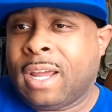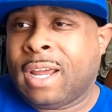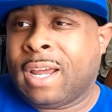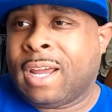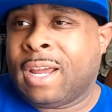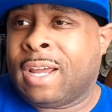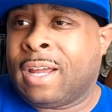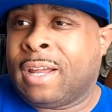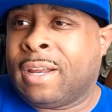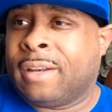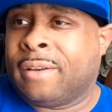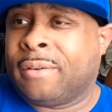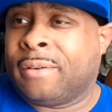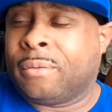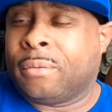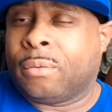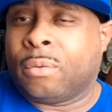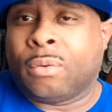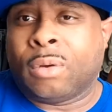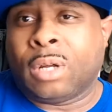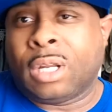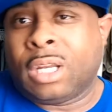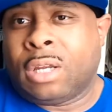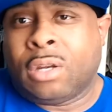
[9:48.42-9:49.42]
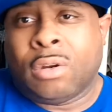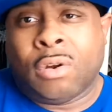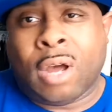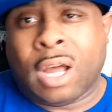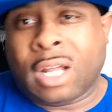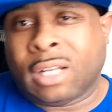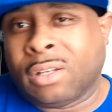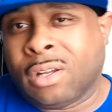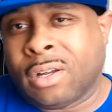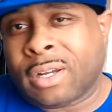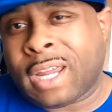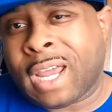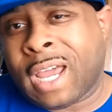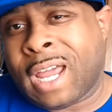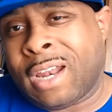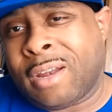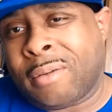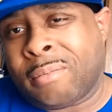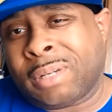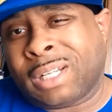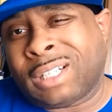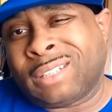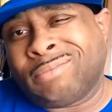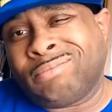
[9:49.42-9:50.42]
And I look
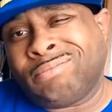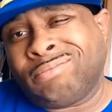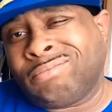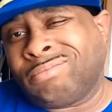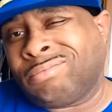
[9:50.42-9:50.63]
at it and I'm like,